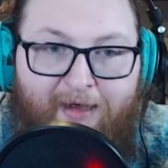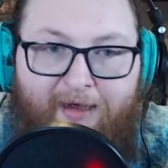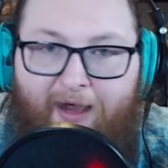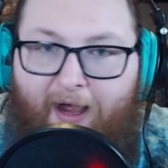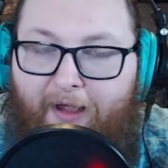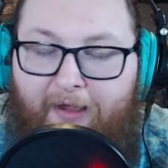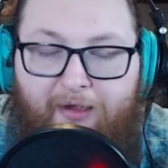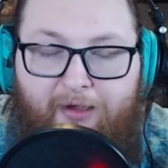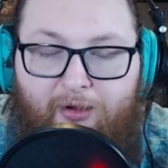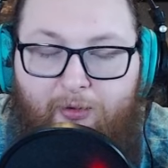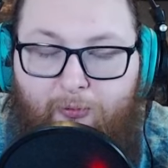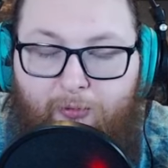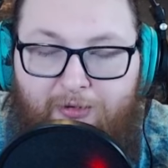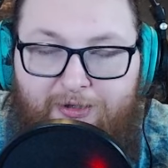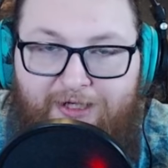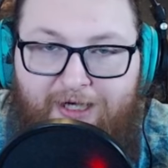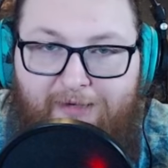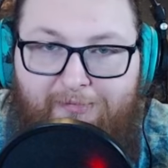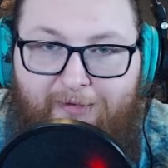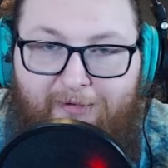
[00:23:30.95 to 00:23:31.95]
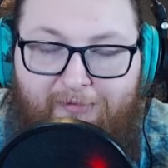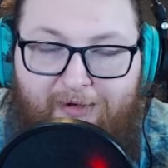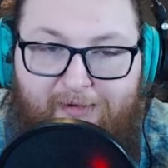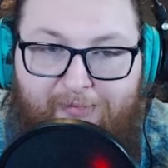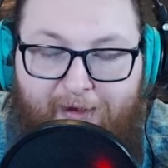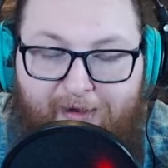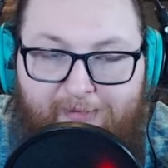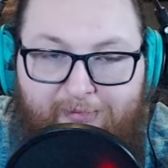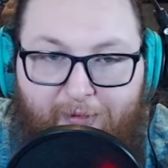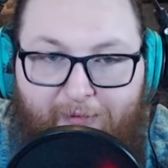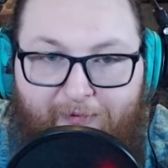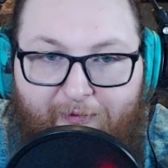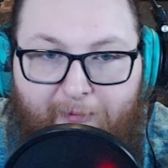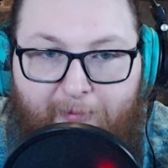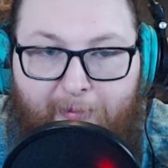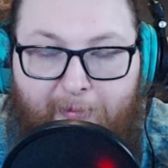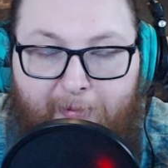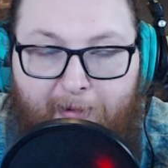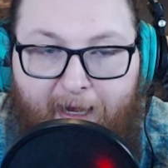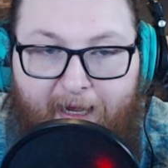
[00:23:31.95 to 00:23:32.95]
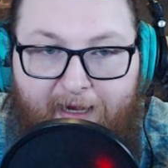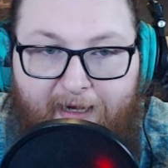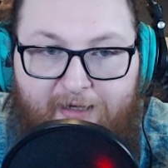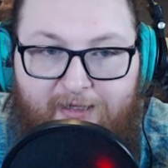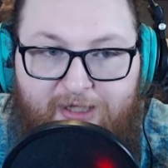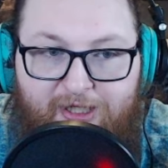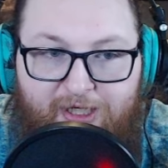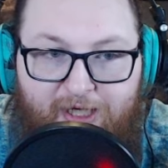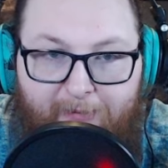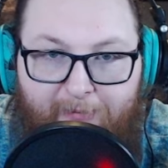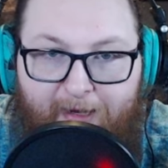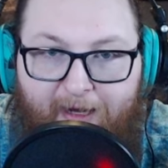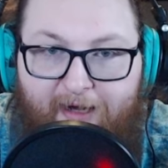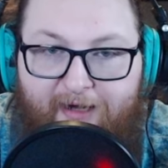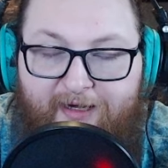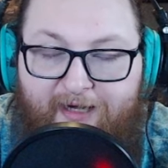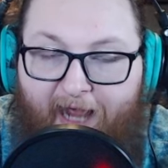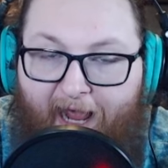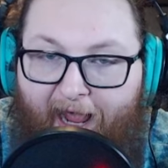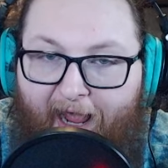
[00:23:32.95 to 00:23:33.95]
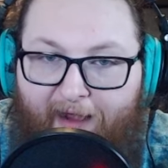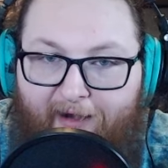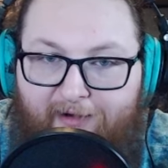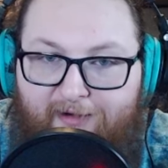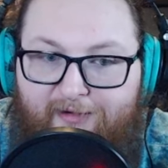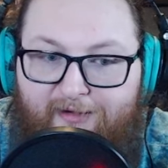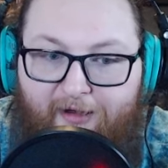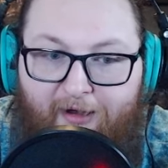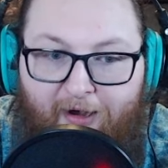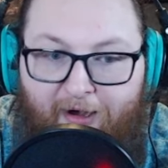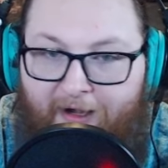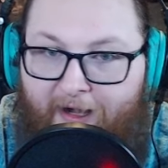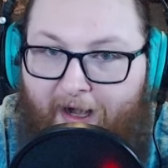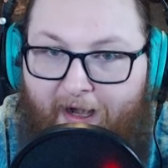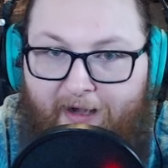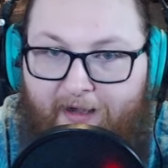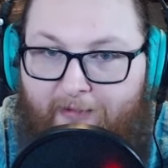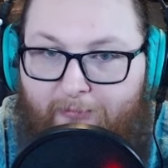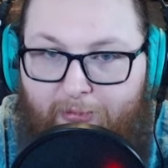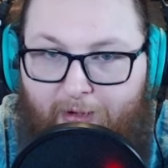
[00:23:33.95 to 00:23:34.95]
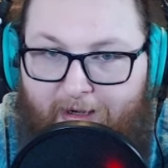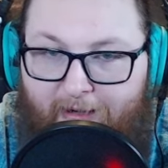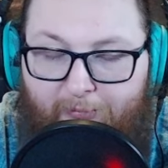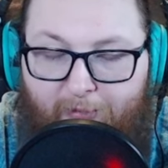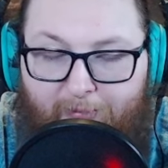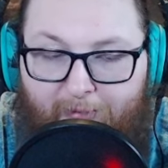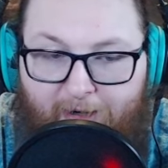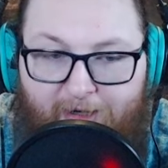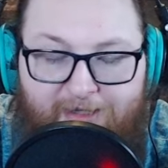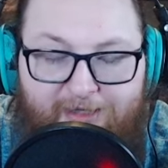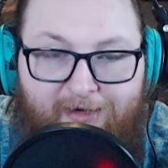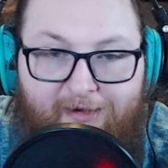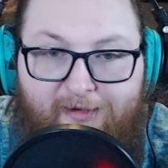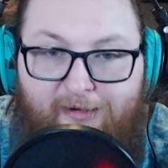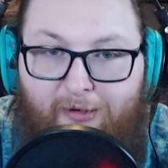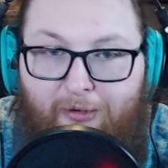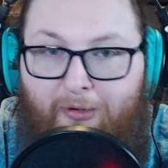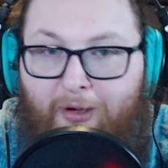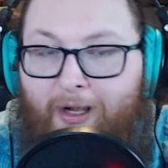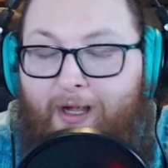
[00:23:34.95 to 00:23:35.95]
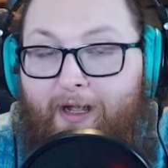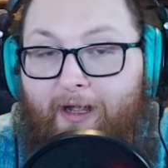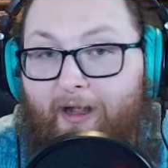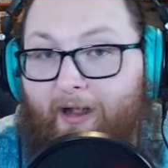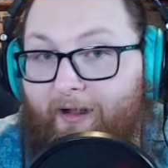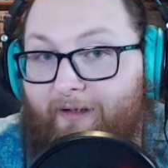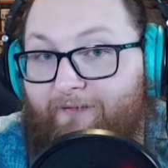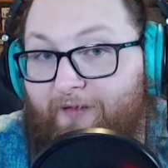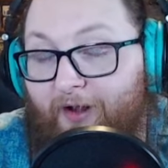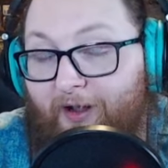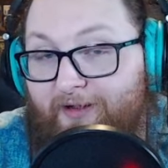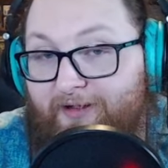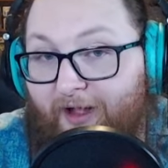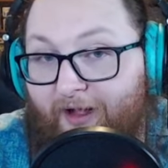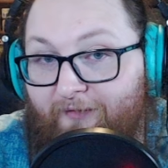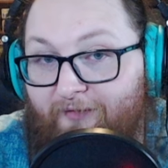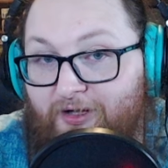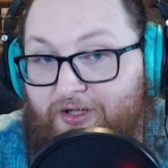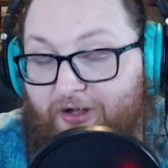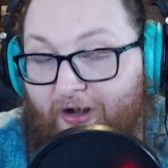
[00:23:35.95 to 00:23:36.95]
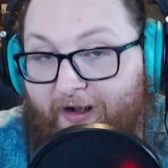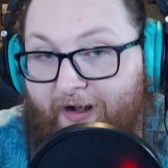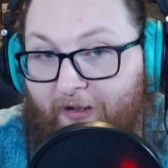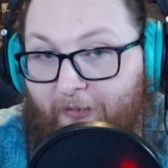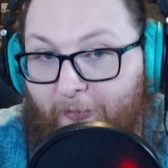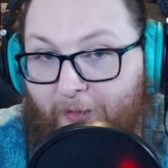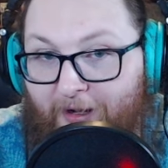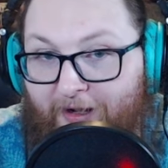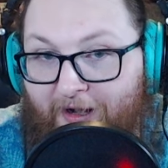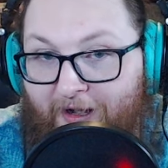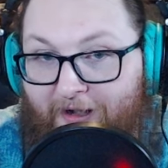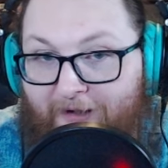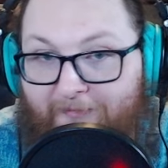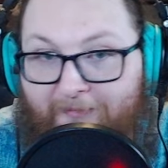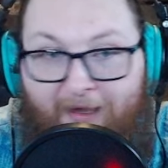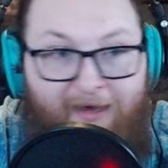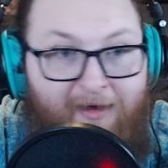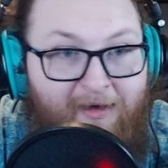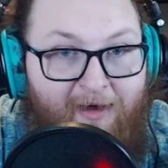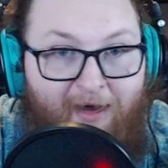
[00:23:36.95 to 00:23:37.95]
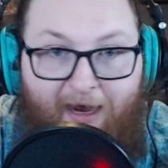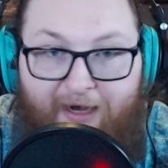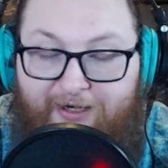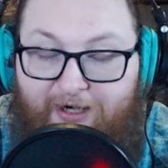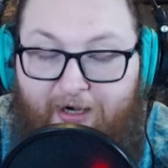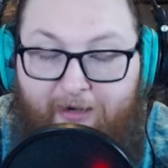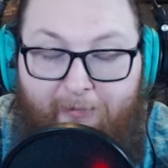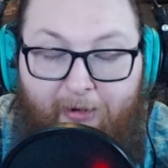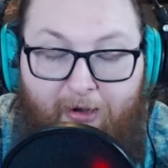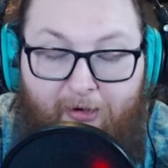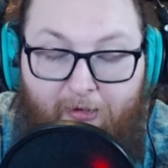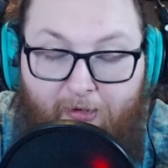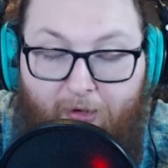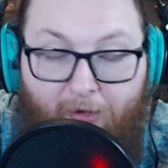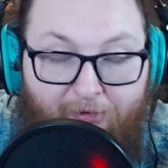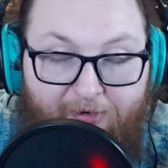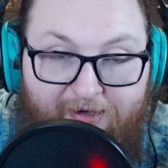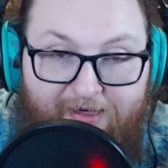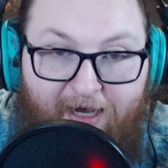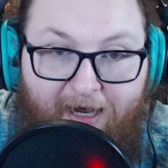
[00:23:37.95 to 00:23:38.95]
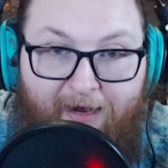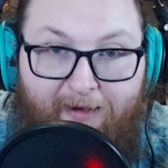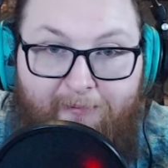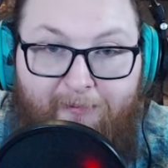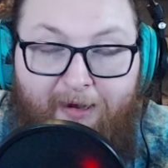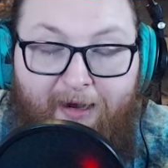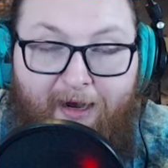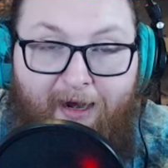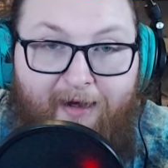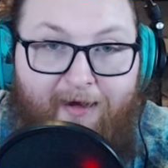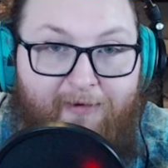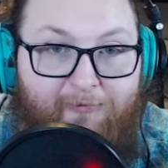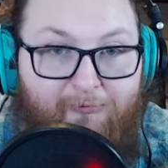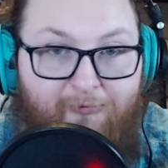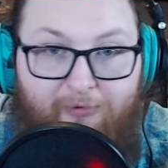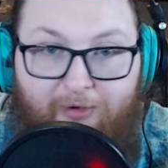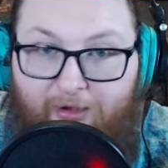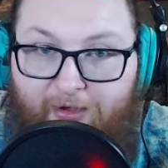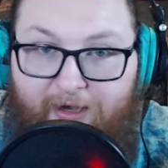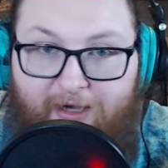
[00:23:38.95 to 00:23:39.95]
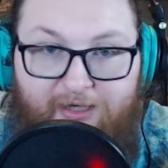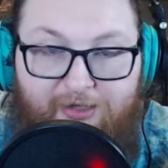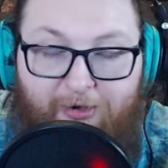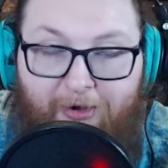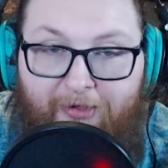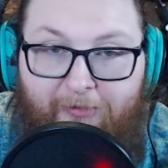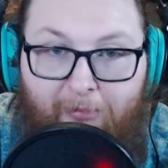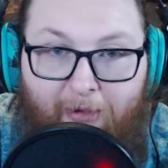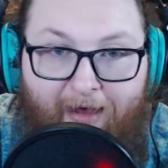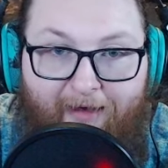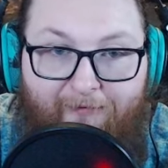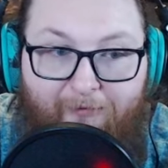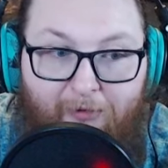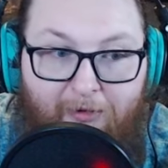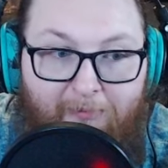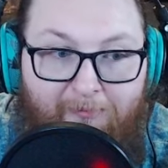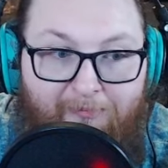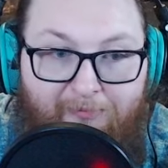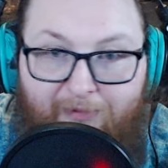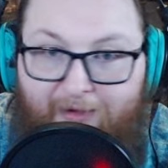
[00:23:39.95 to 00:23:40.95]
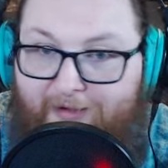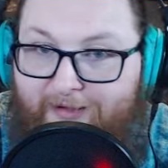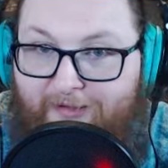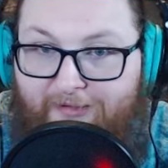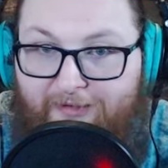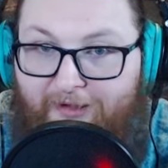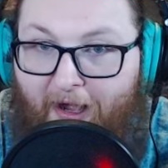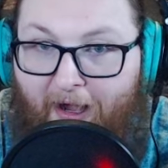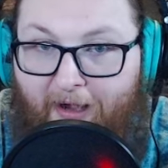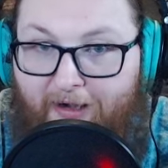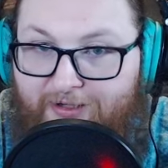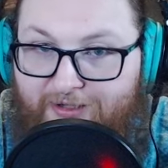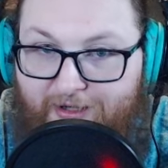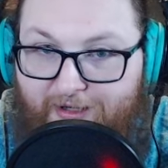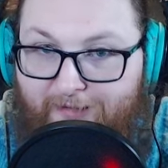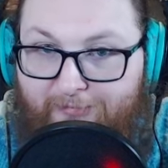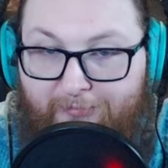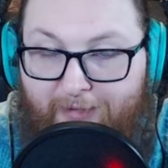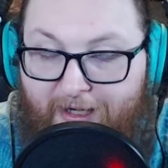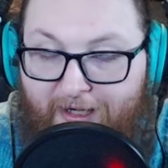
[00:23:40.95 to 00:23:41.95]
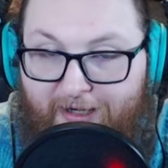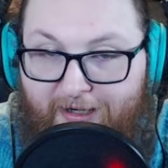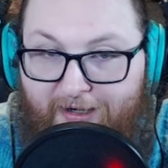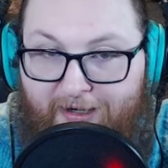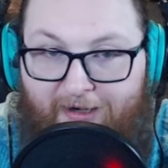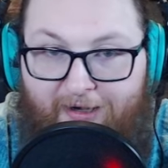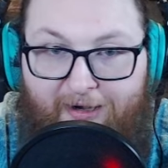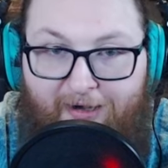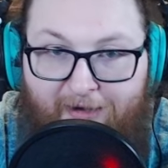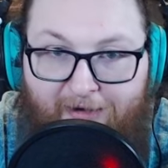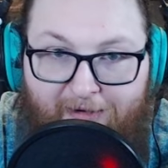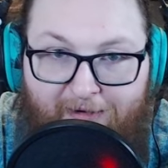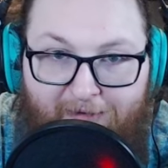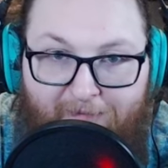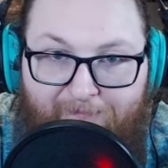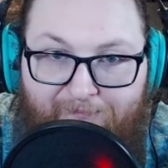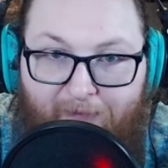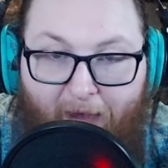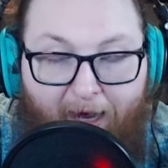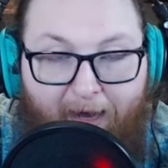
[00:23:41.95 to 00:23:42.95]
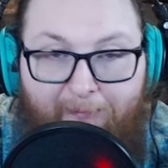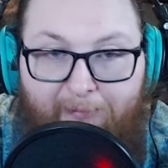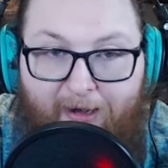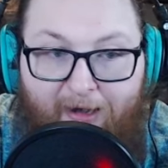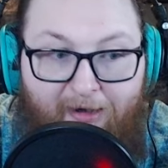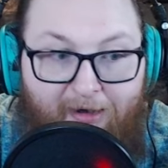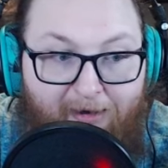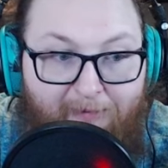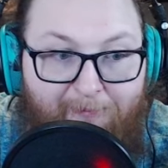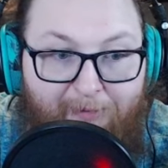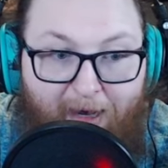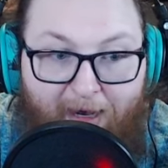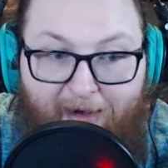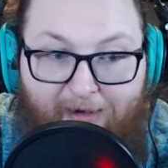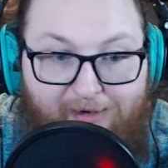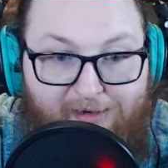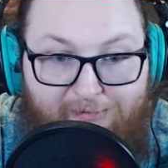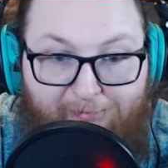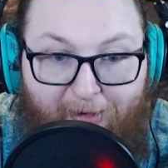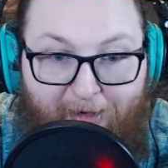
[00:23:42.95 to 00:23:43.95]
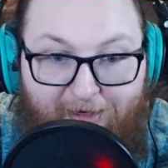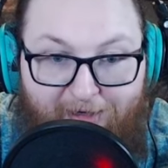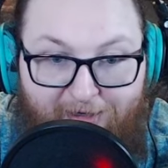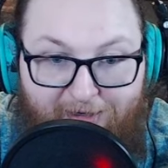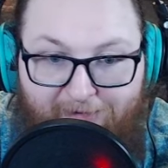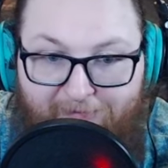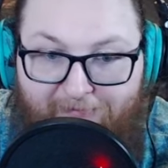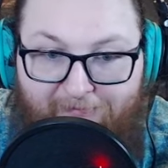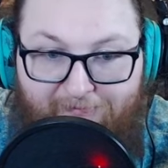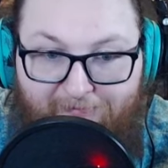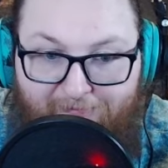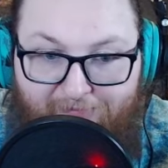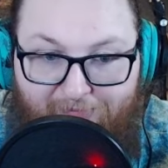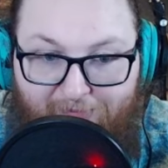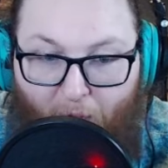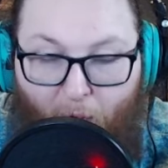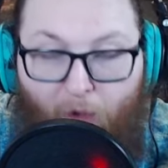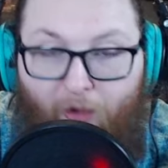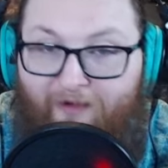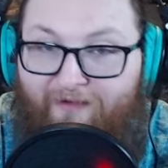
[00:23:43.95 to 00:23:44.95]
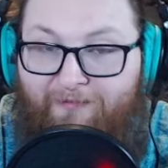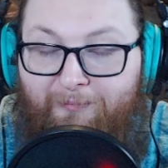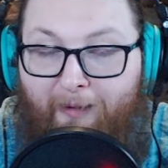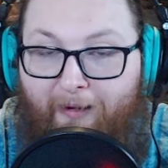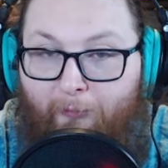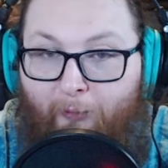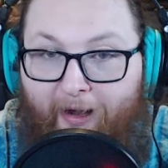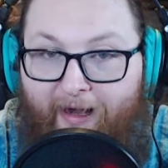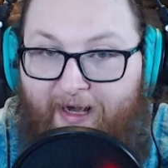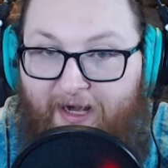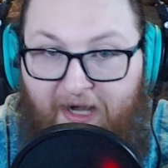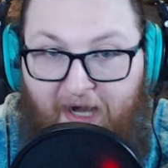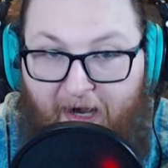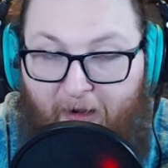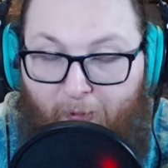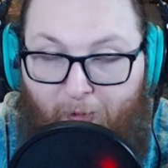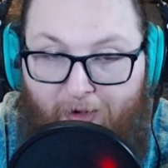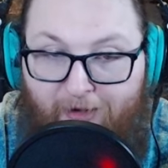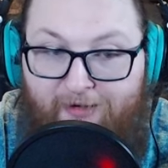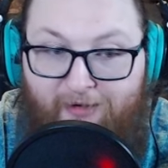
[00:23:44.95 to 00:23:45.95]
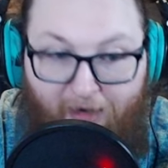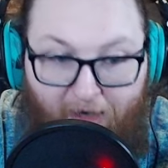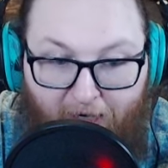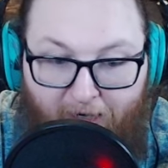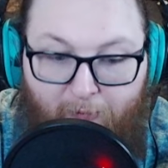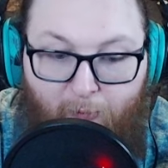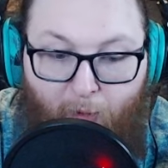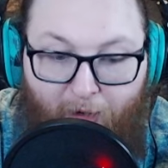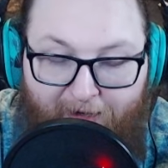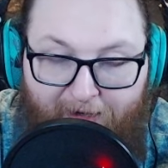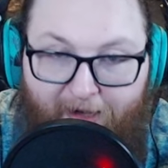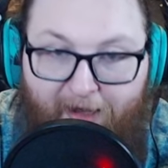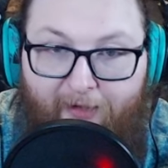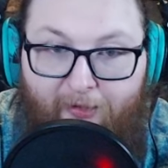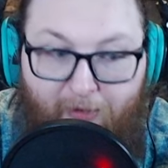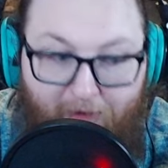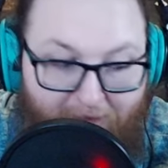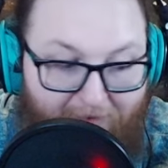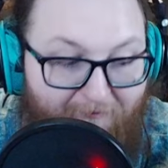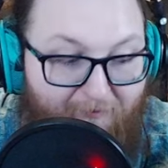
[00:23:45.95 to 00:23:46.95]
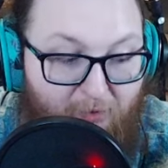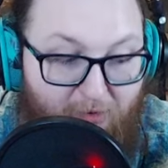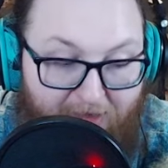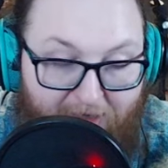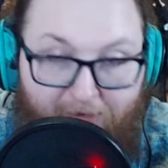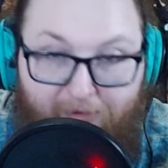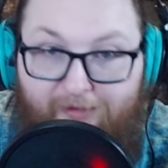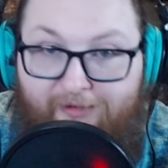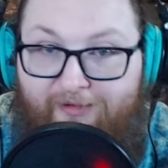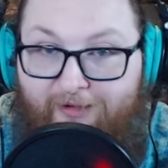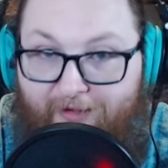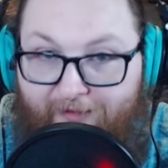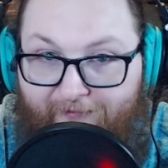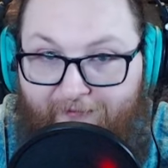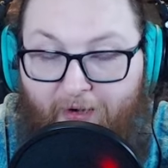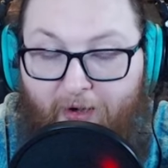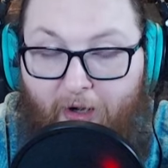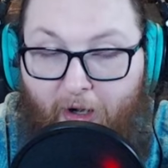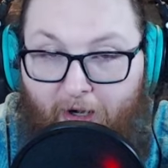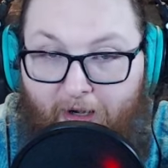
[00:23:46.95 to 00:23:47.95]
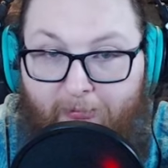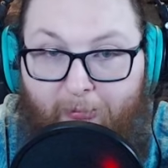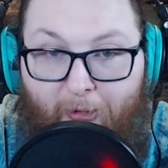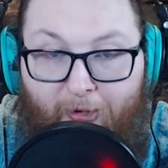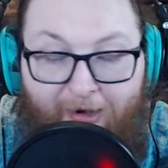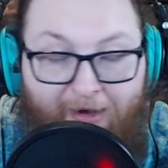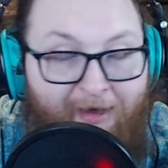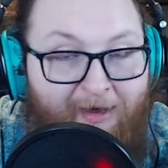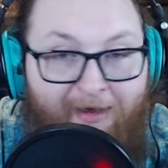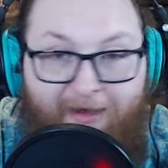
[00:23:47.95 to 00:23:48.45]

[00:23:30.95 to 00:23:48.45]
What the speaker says: You will just be responsible for paying shipping and tax on any applicable purchase. So if you guys haven't tried out Whatnot, I talk about it all the time. I really enjoy the platform. This is not just me hyping it up. I spend all of my waking hours on Whatnot looking for deals, looking for cardboard.